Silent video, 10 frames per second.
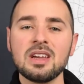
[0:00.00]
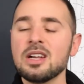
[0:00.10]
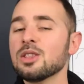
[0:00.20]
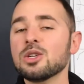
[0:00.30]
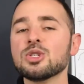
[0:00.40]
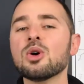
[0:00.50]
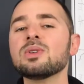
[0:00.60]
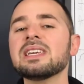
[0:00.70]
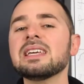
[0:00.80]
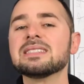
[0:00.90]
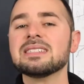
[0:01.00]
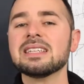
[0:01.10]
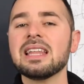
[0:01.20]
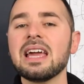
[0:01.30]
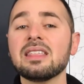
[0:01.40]
There's no need to
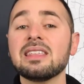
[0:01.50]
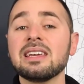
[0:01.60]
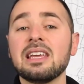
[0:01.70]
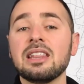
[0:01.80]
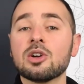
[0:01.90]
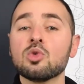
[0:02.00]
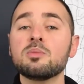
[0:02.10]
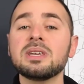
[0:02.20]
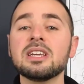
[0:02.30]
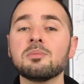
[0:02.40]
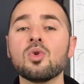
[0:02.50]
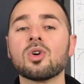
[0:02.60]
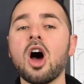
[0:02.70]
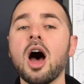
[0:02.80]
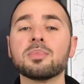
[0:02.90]
delay thinking there will be a more
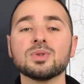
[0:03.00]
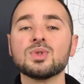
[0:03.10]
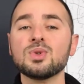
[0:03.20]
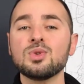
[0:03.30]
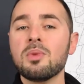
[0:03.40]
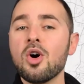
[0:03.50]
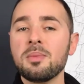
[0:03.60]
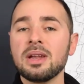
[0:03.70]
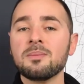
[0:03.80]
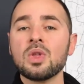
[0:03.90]
opportune moment,